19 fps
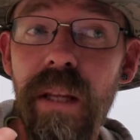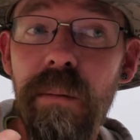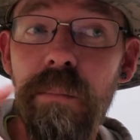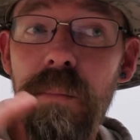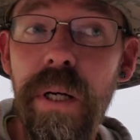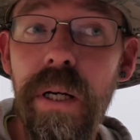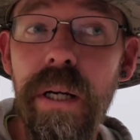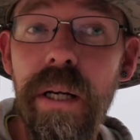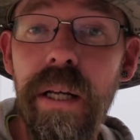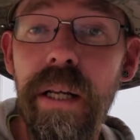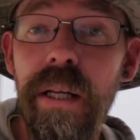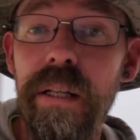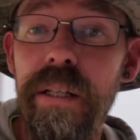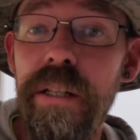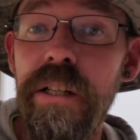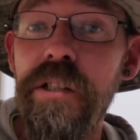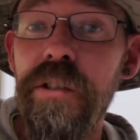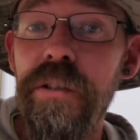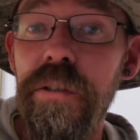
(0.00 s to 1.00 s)
My
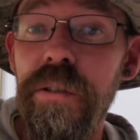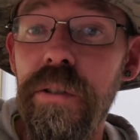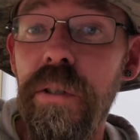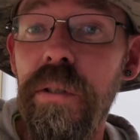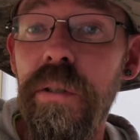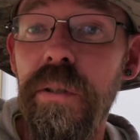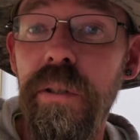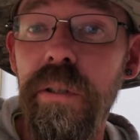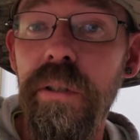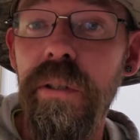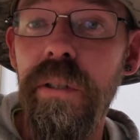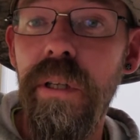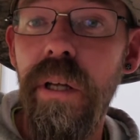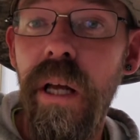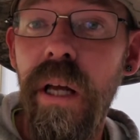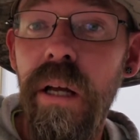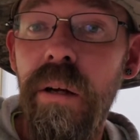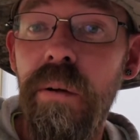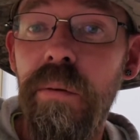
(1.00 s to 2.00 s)
initial goal
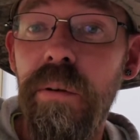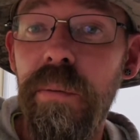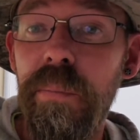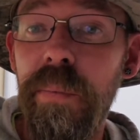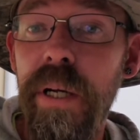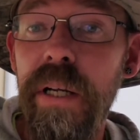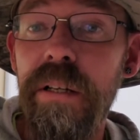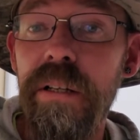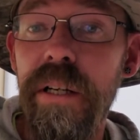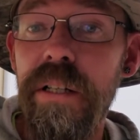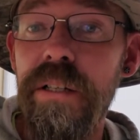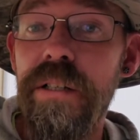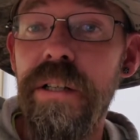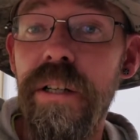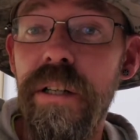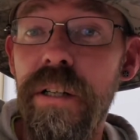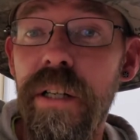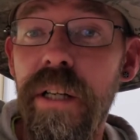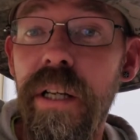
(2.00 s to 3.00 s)
with my Grand
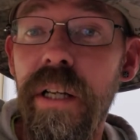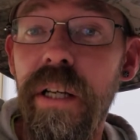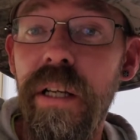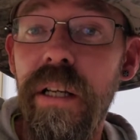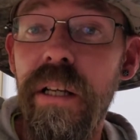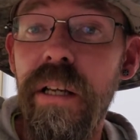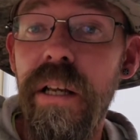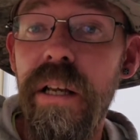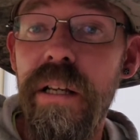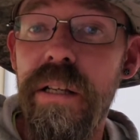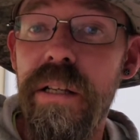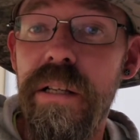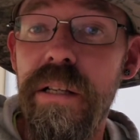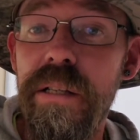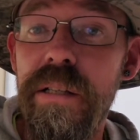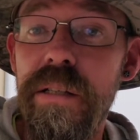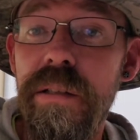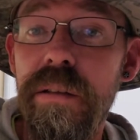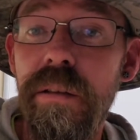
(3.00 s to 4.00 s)
Cherokee
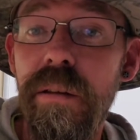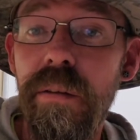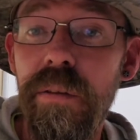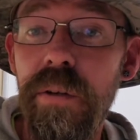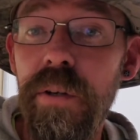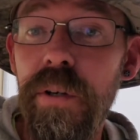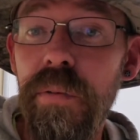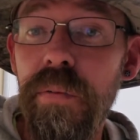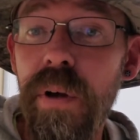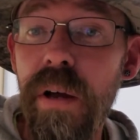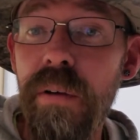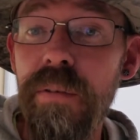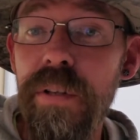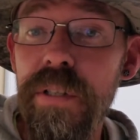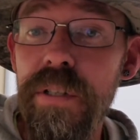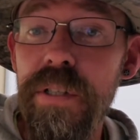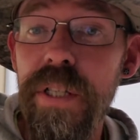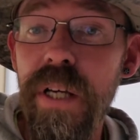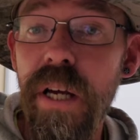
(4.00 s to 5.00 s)
is
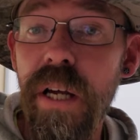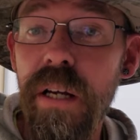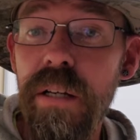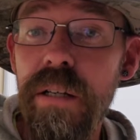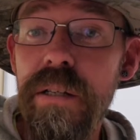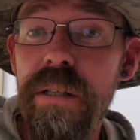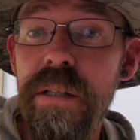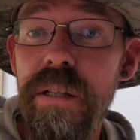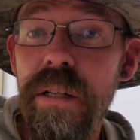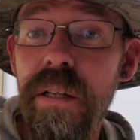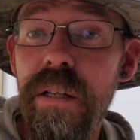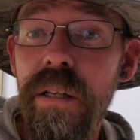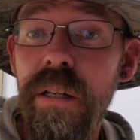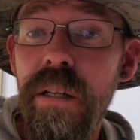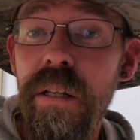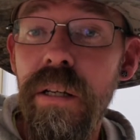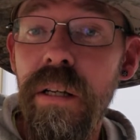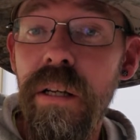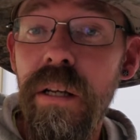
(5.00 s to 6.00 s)
35-inch tires.
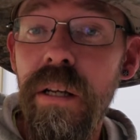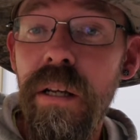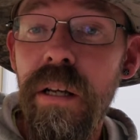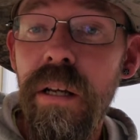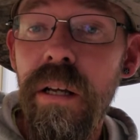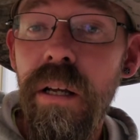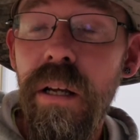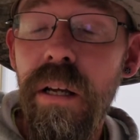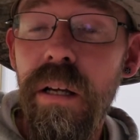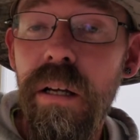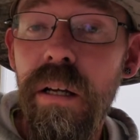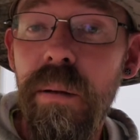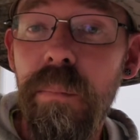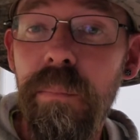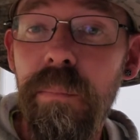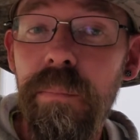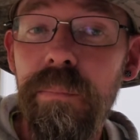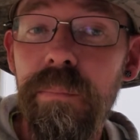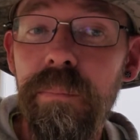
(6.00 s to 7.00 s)

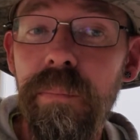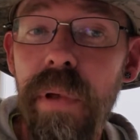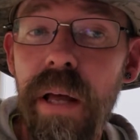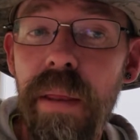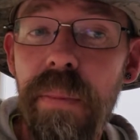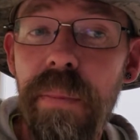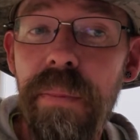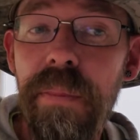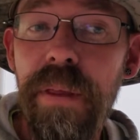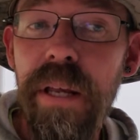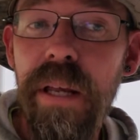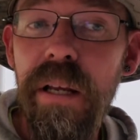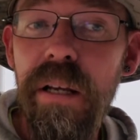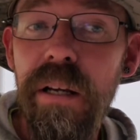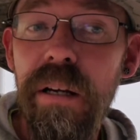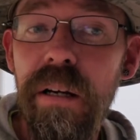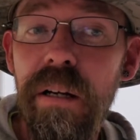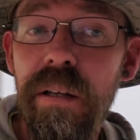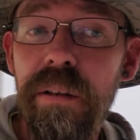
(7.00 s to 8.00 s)
I
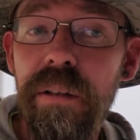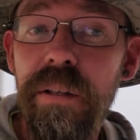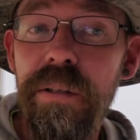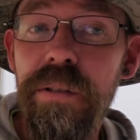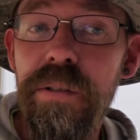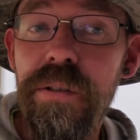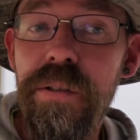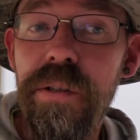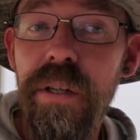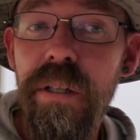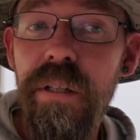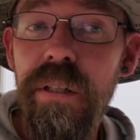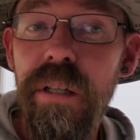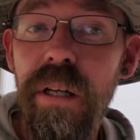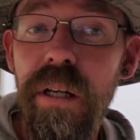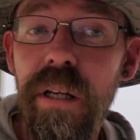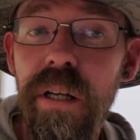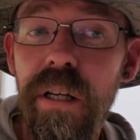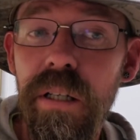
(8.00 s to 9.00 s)
think on the
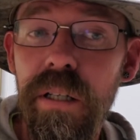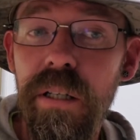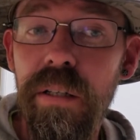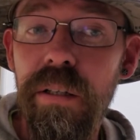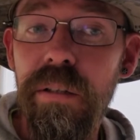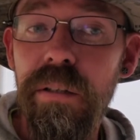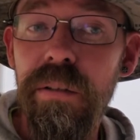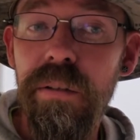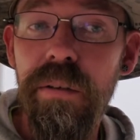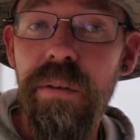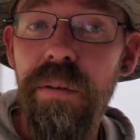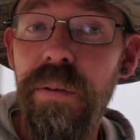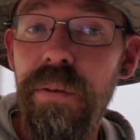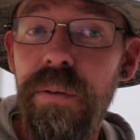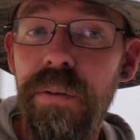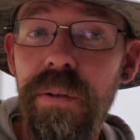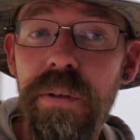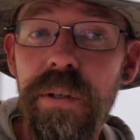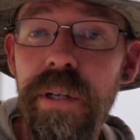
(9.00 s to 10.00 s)
TrailHawk,
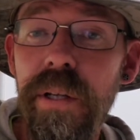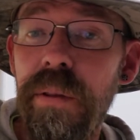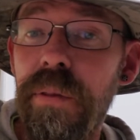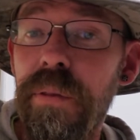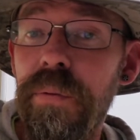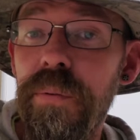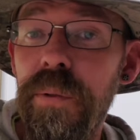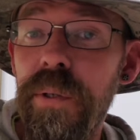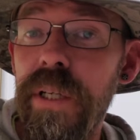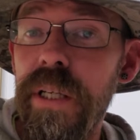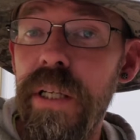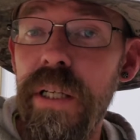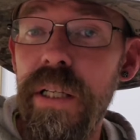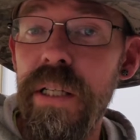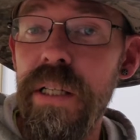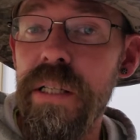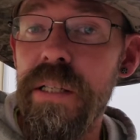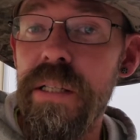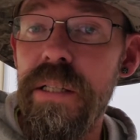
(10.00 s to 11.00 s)

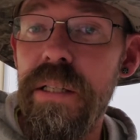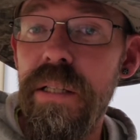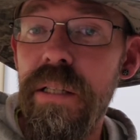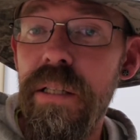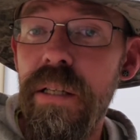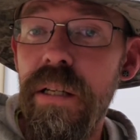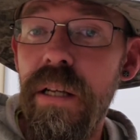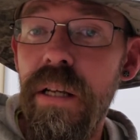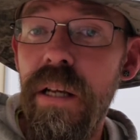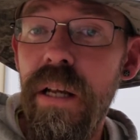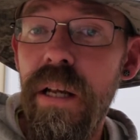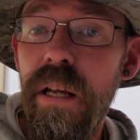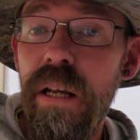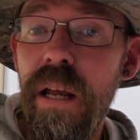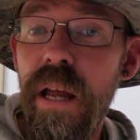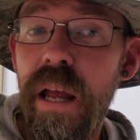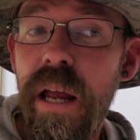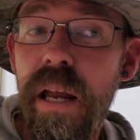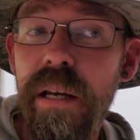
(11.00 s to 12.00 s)
33s
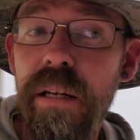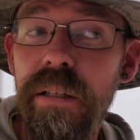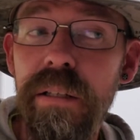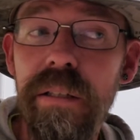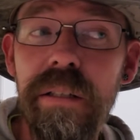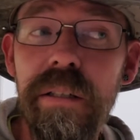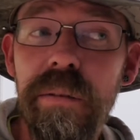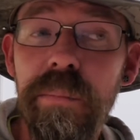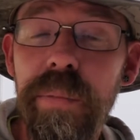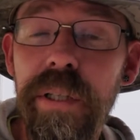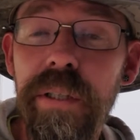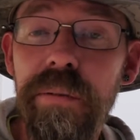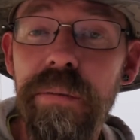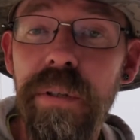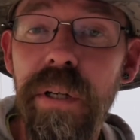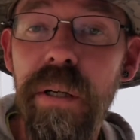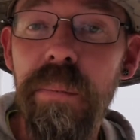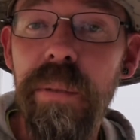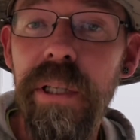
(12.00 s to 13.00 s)
and a little bit of
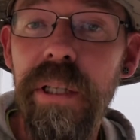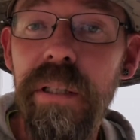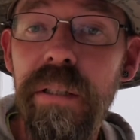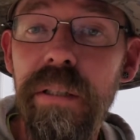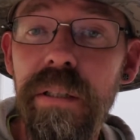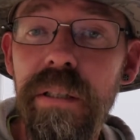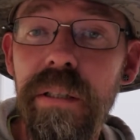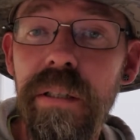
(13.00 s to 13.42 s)
rubbing